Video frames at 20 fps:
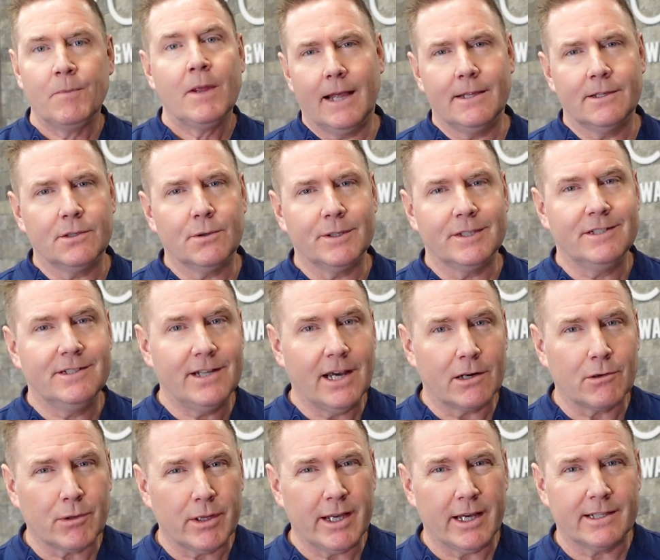And so it's
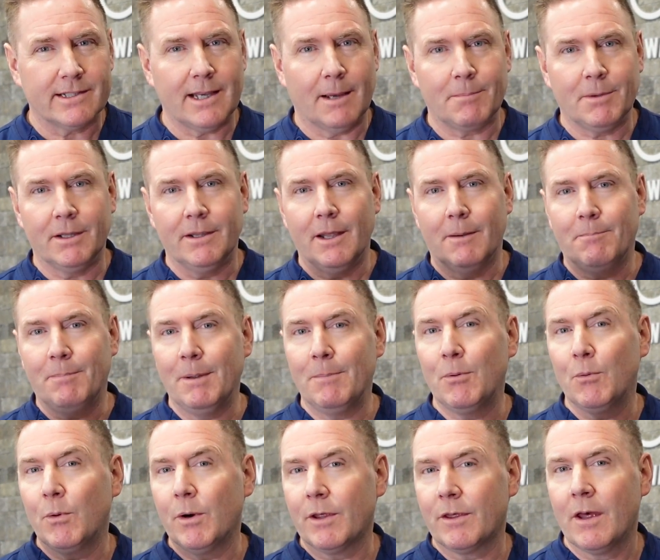generally accepted that
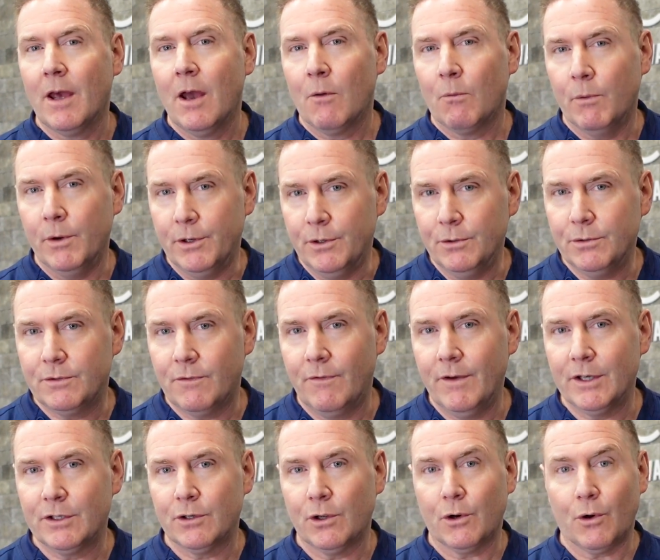people with reduced
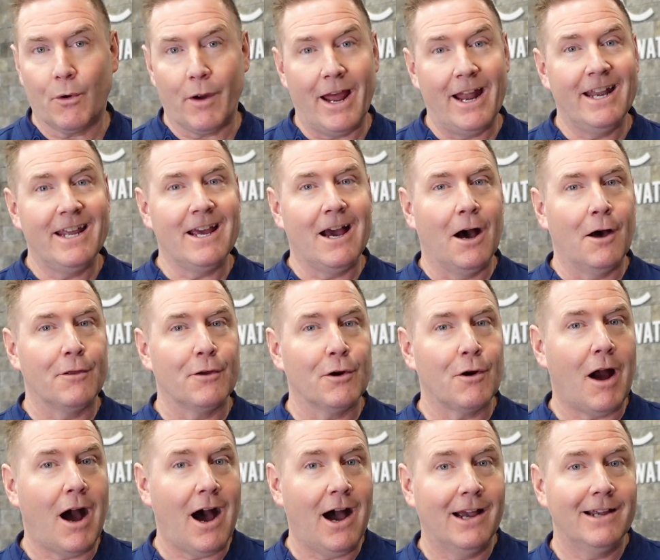vision or any other
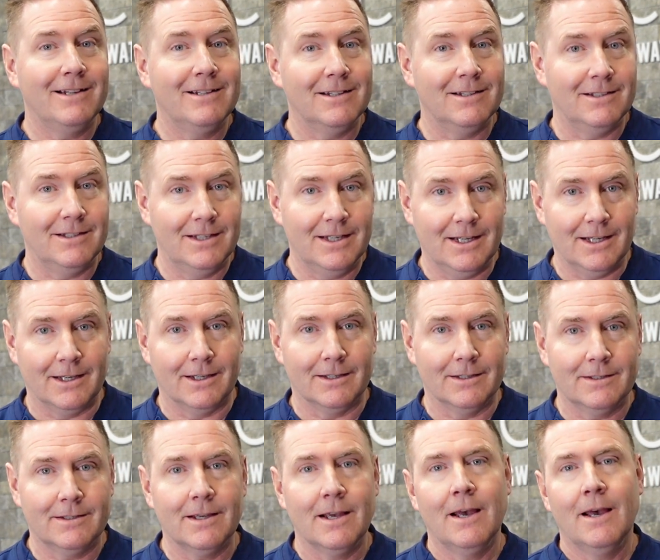eye
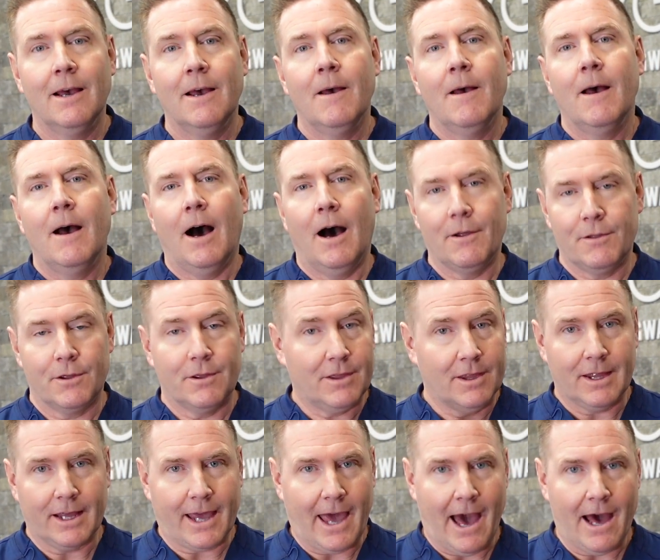disease other than
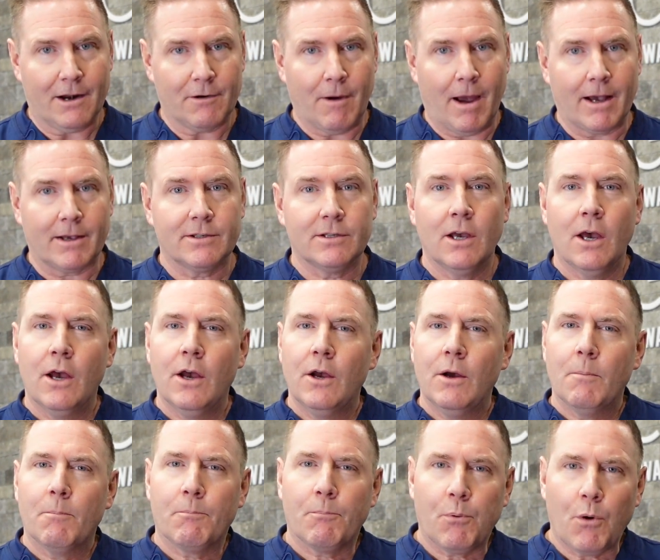the cataracts
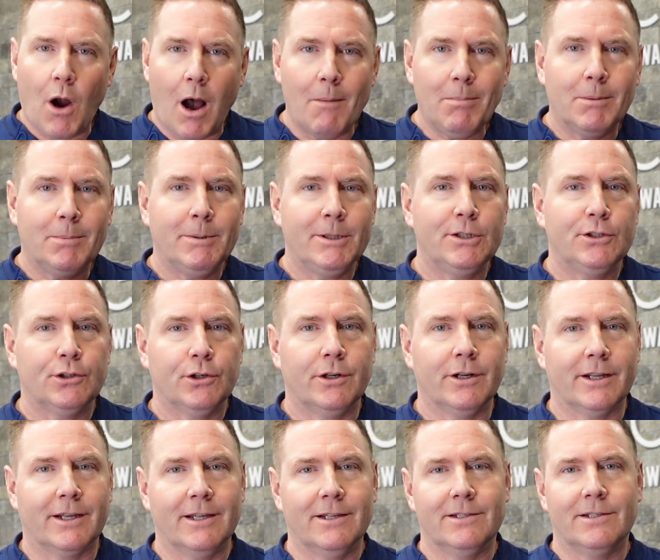probably
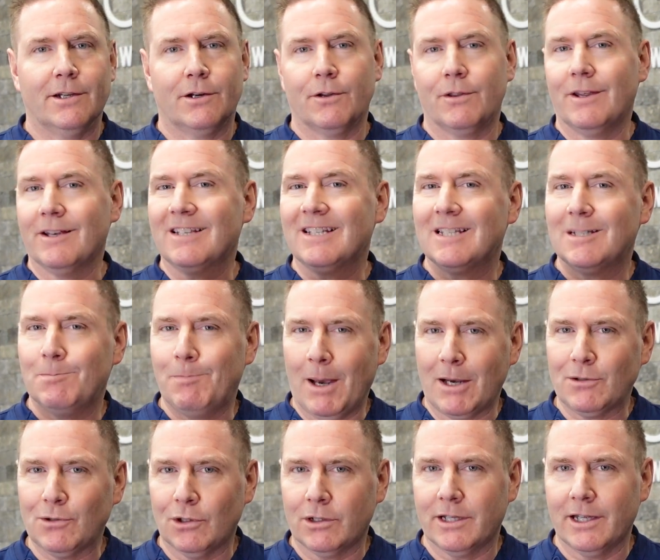shouldn't consider the
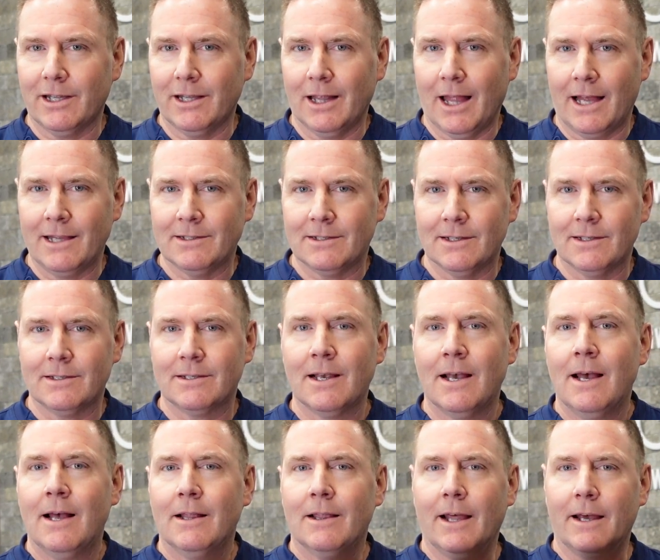specialty lenses
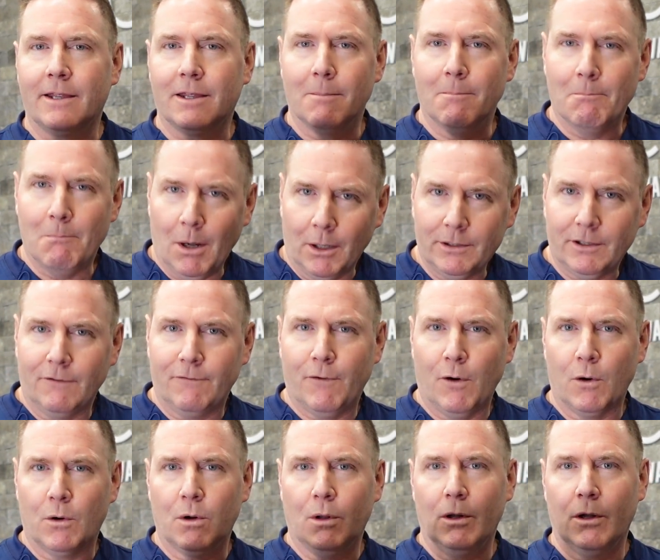like the
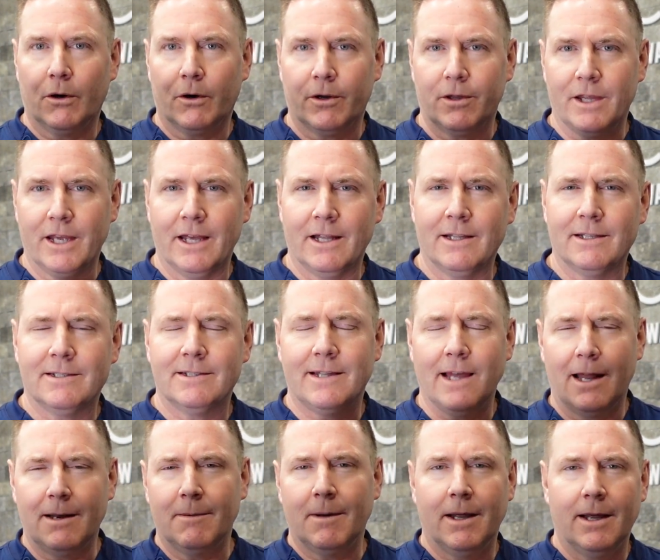multifocal or the
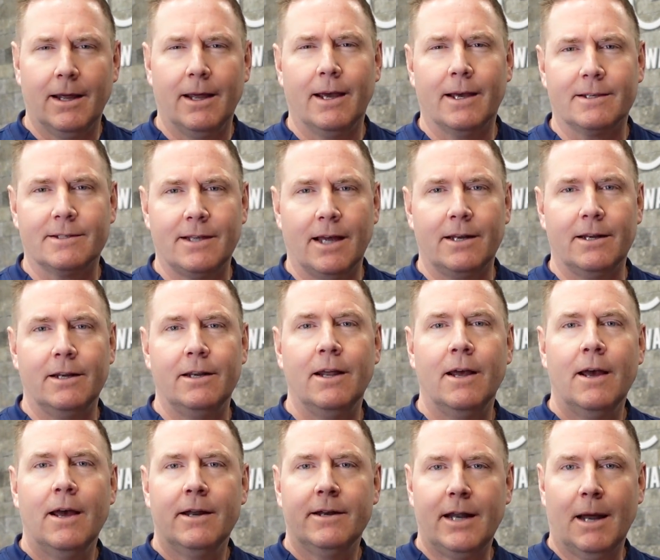extended
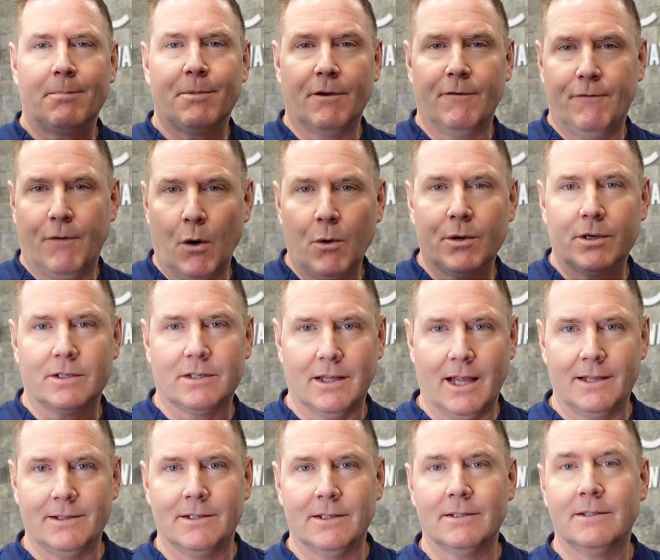depth of focus
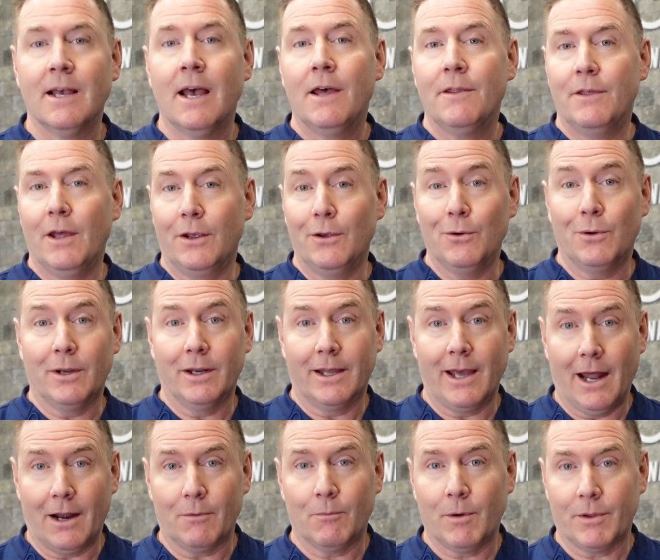lenses that you can
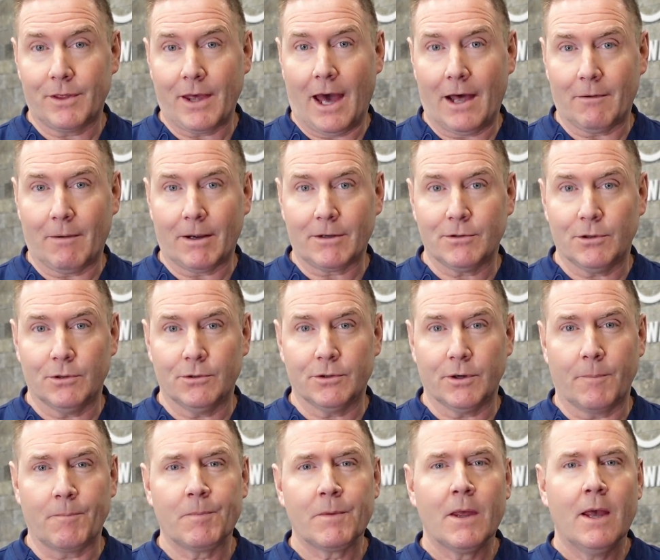get with cataract surgery.